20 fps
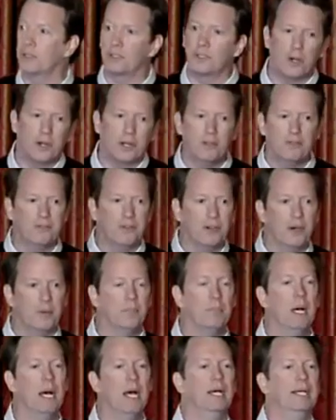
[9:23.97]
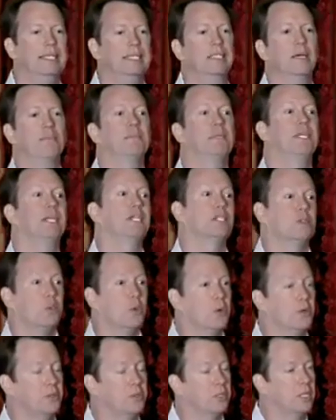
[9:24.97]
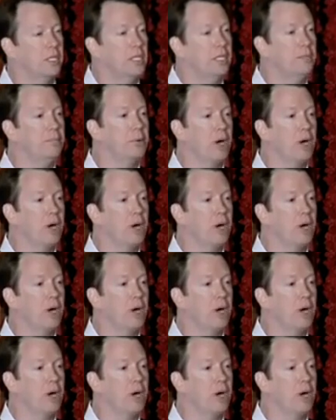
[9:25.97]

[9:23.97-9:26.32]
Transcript: starting from some disorderly